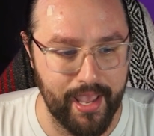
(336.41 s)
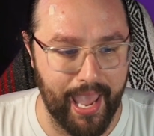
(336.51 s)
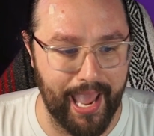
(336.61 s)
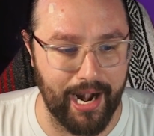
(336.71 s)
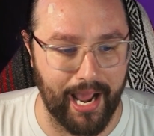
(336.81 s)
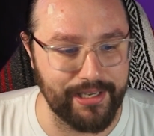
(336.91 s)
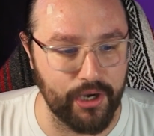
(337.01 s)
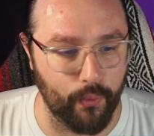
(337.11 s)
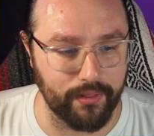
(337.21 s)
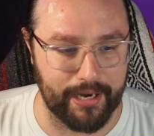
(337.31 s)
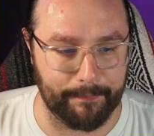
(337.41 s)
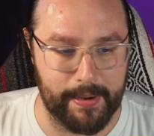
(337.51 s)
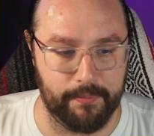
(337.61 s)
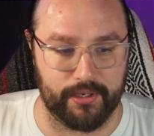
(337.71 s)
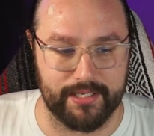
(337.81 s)
And I know a lot of
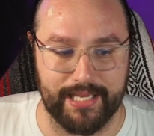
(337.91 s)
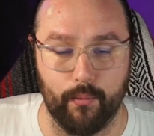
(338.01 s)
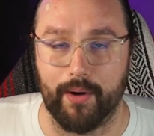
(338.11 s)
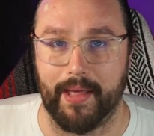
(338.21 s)
people are gonna say, what about